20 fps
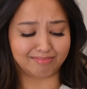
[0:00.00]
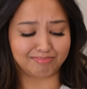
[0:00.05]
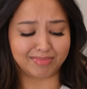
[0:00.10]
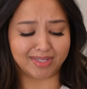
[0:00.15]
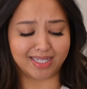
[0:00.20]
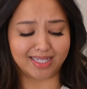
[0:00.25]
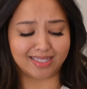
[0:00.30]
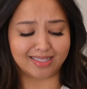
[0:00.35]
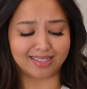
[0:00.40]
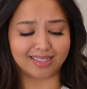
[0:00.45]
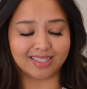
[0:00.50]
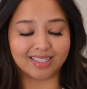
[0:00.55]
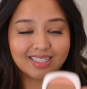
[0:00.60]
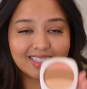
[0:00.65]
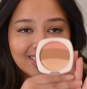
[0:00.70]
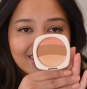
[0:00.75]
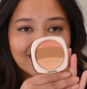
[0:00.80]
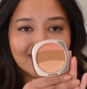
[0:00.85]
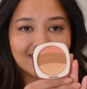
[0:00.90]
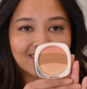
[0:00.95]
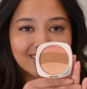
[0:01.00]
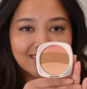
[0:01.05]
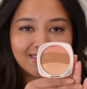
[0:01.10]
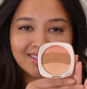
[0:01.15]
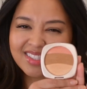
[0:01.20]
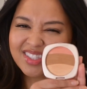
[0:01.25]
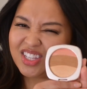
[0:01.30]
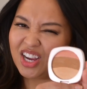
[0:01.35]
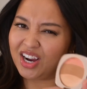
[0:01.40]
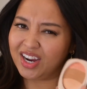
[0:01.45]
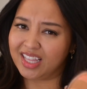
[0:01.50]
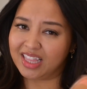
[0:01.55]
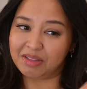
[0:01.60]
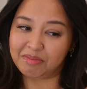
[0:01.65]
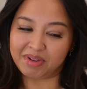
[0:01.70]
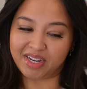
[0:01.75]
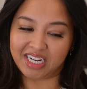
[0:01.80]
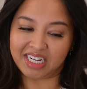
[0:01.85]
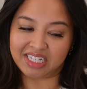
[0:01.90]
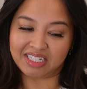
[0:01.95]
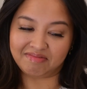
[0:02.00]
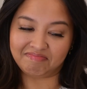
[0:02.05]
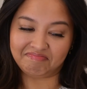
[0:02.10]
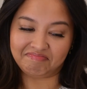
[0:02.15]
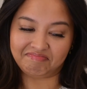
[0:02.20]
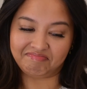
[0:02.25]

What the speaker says: but sorry, Lemare.